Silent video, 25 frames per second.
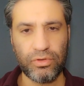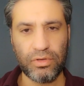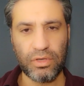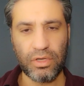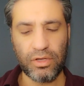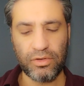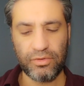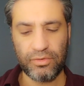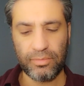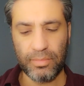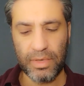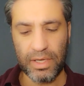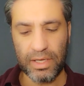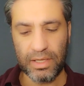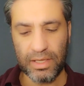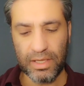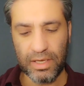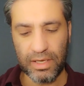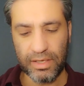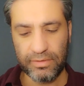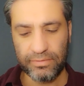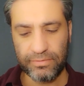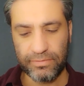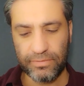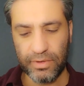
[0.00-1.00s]
lost my
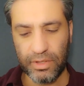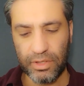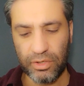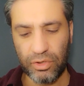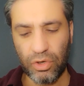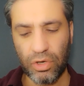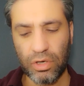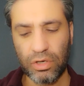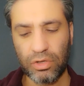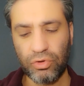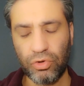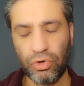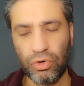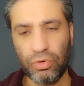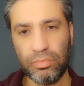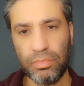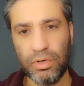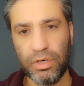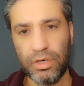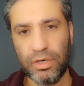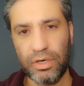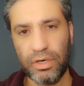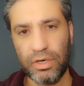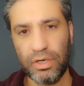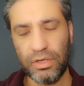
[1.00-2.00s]
life in
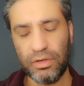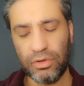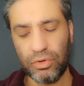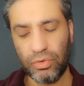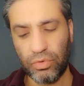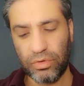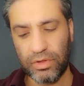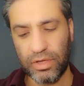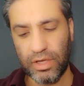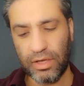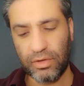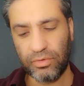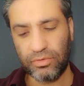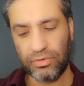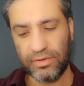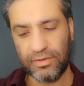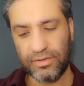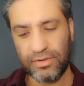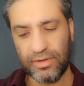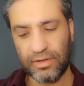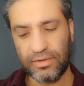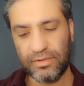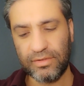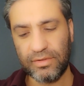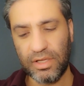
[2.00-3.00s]
October in
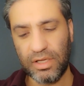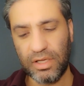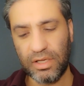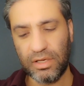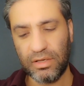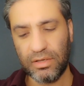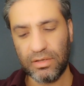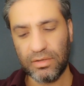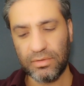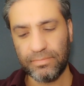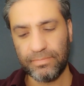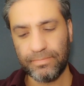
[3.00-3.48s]
2016